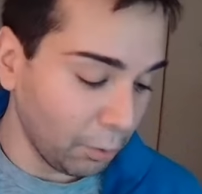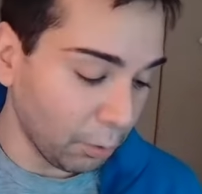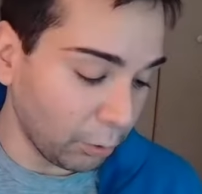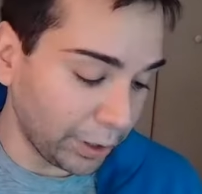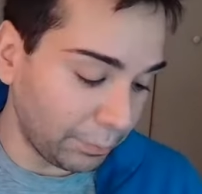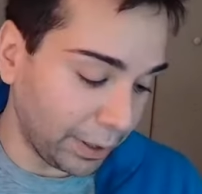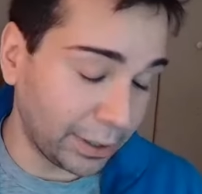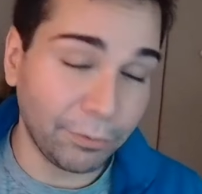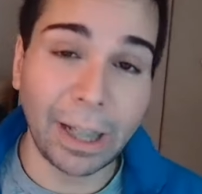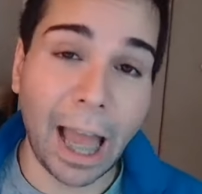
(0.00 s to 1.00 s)
We're holding on because
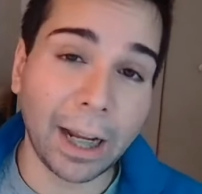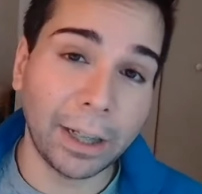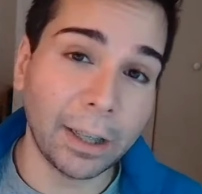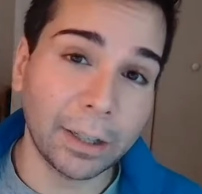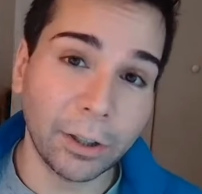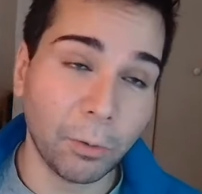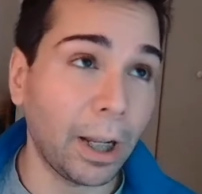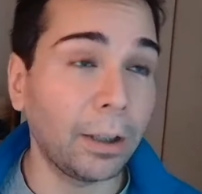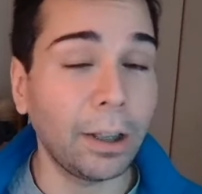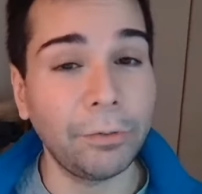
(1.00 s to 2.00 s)
we have lack in us, or we're
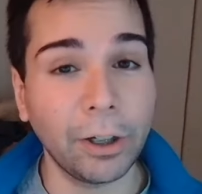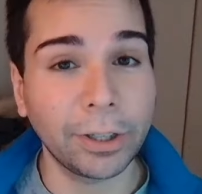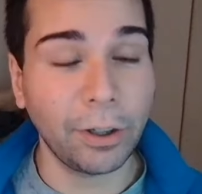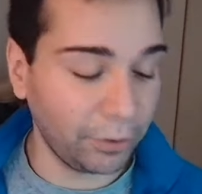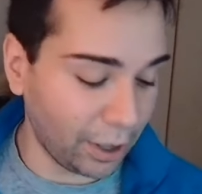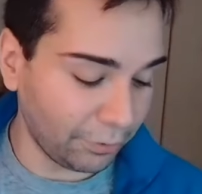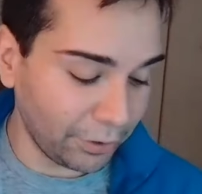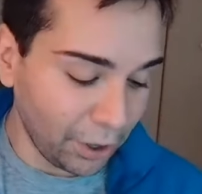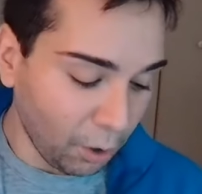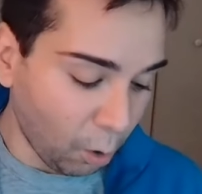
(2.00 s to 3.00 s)
not loving ourselves enough,
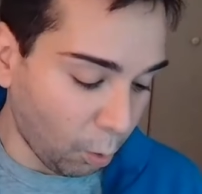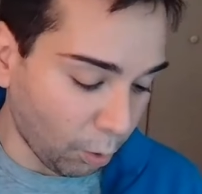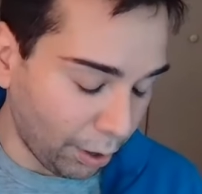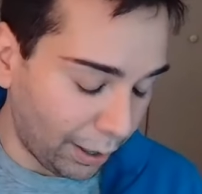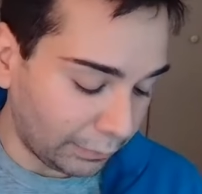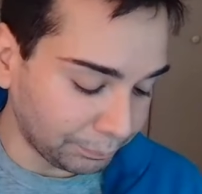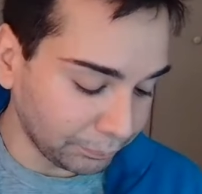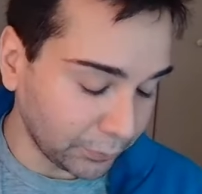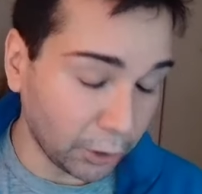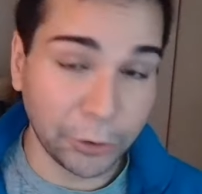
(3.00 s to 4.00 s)
or
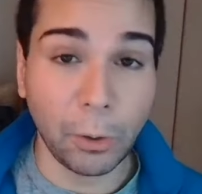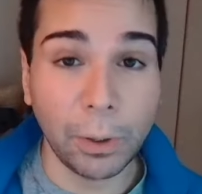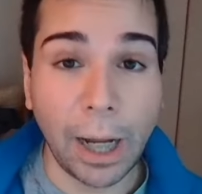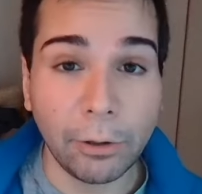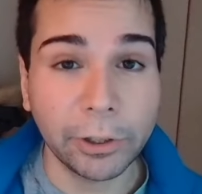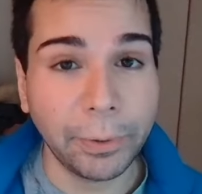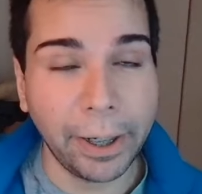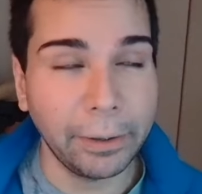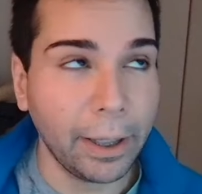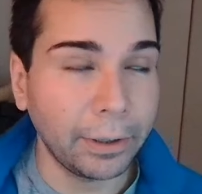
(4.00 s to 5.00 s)
there's no one else,
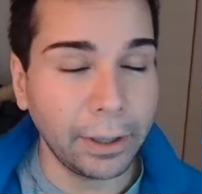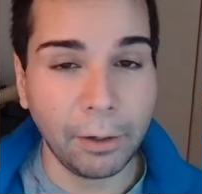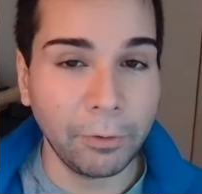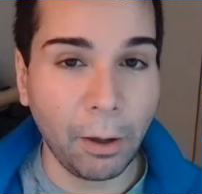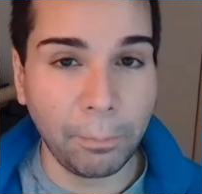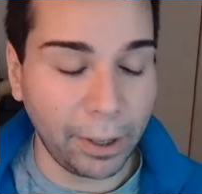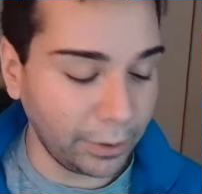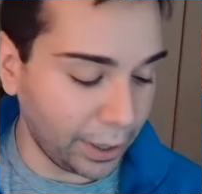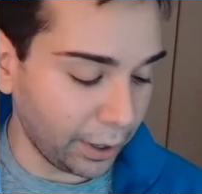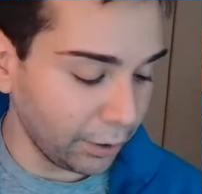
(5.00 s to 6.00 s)
right? Yada, yada. We all been
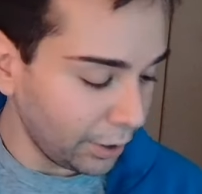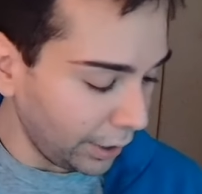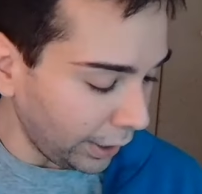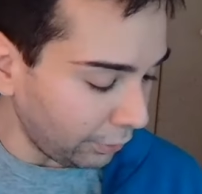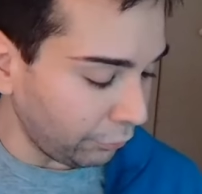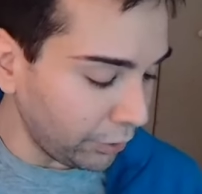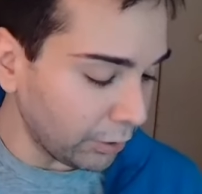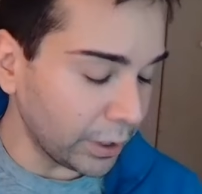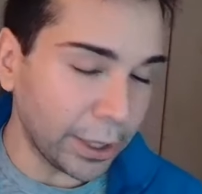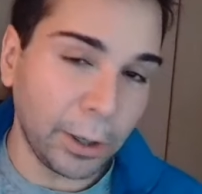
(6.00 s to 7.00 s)
there. It
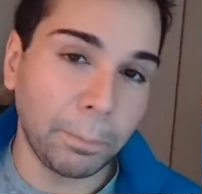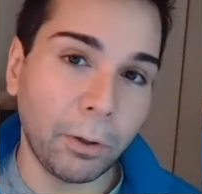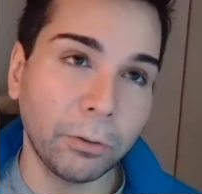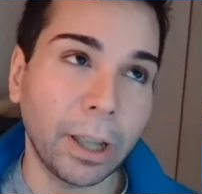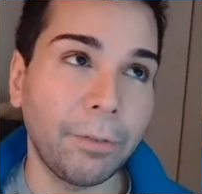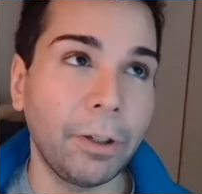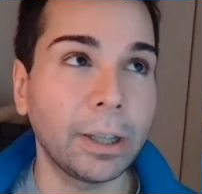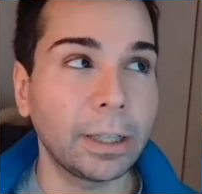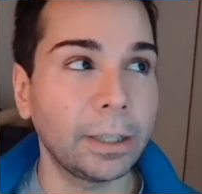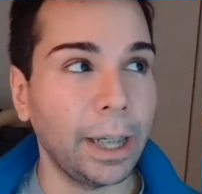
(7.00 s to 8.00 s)
feels like you both have hit a
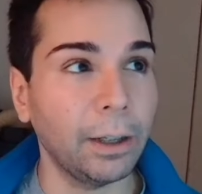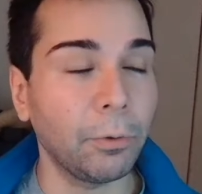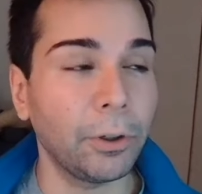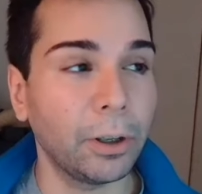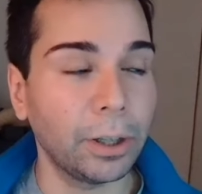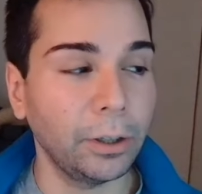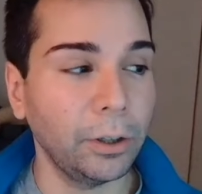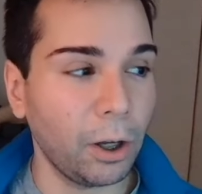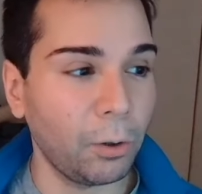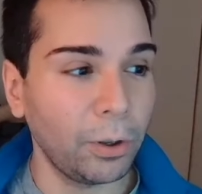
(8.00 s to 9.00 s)
state where you
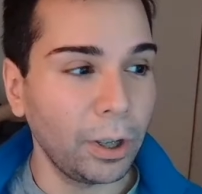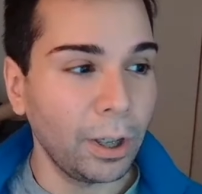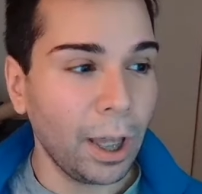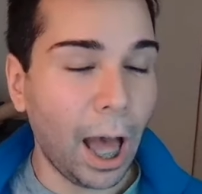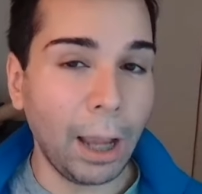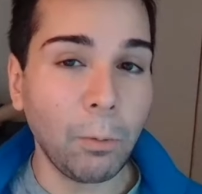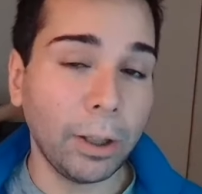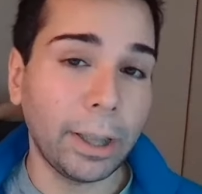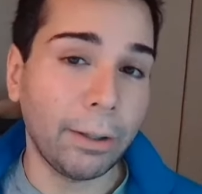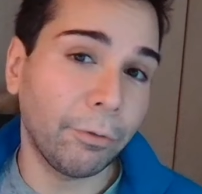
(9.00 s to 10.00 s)
know, I
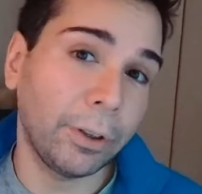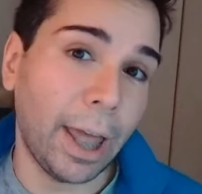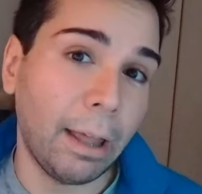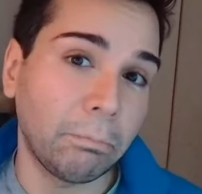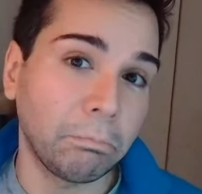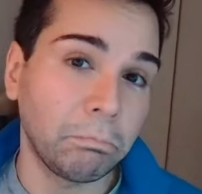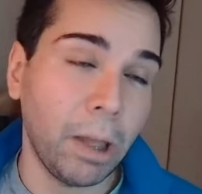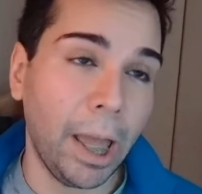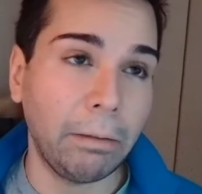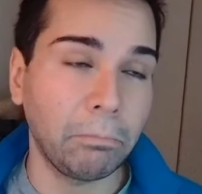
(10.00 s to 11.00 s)
want them for them.
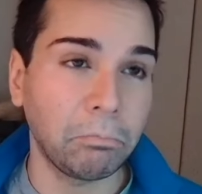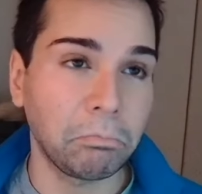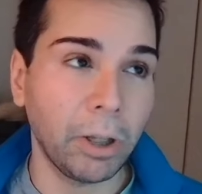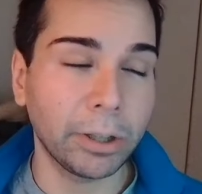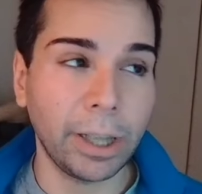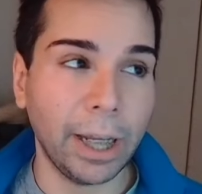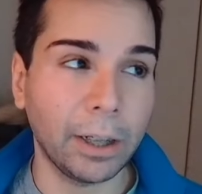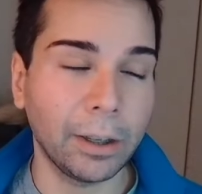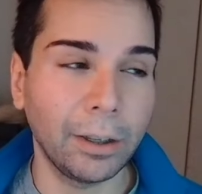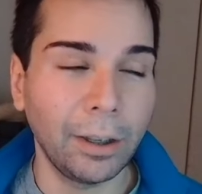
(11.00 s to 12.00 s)
And there's
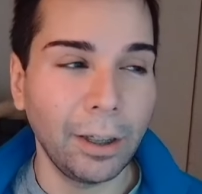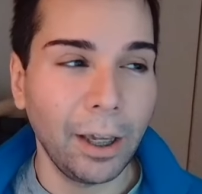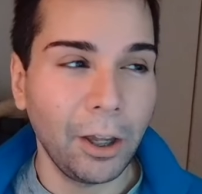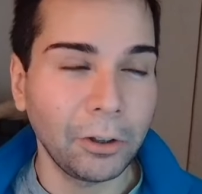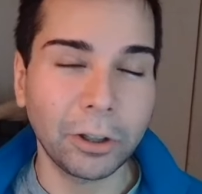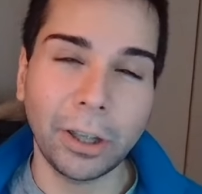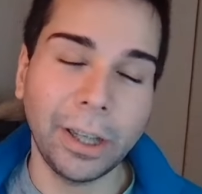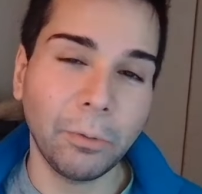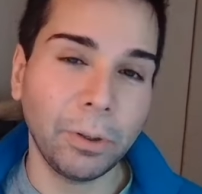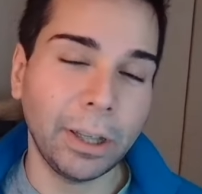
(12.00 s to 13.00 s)

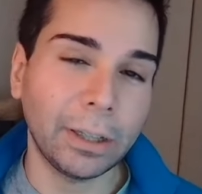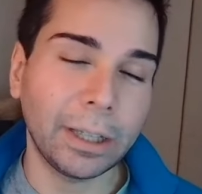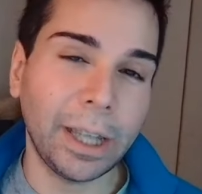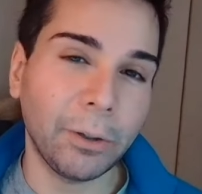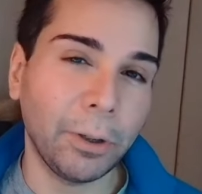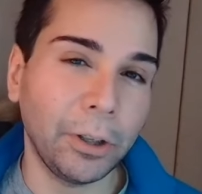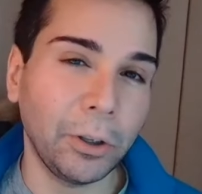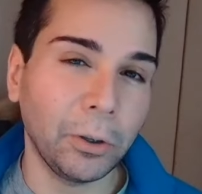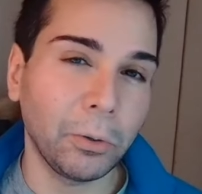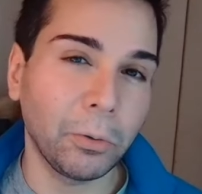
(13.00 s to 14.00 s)
nothing really steering
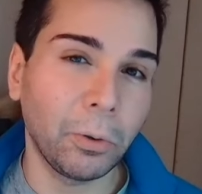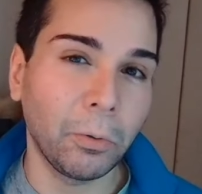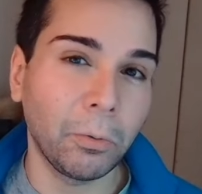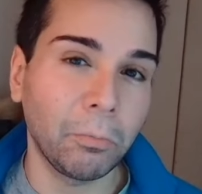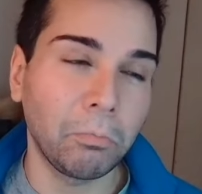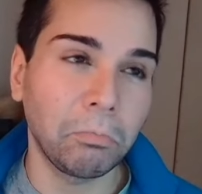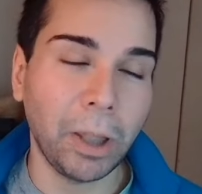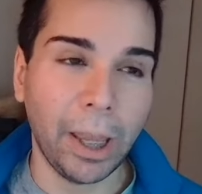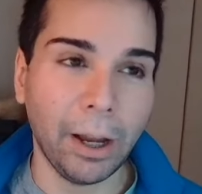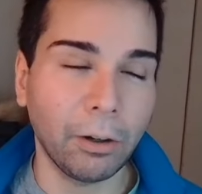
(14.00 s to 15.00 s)
you
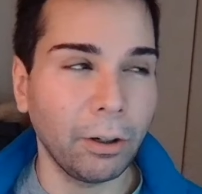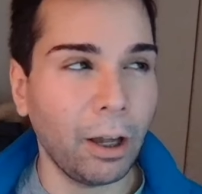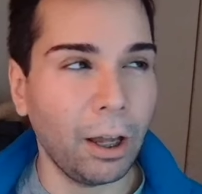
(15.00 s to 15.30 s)
there.